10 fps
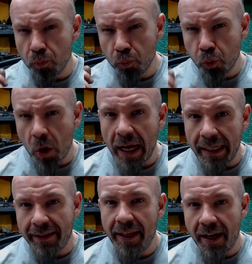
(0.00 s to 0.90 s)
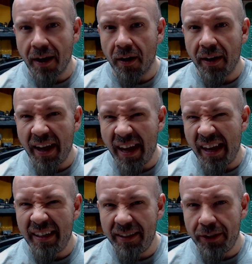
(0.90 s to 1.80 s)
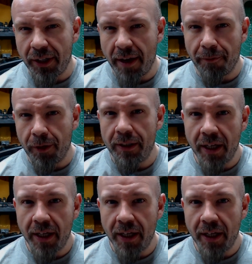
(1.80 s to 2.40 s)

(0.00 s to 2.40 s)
right there each and every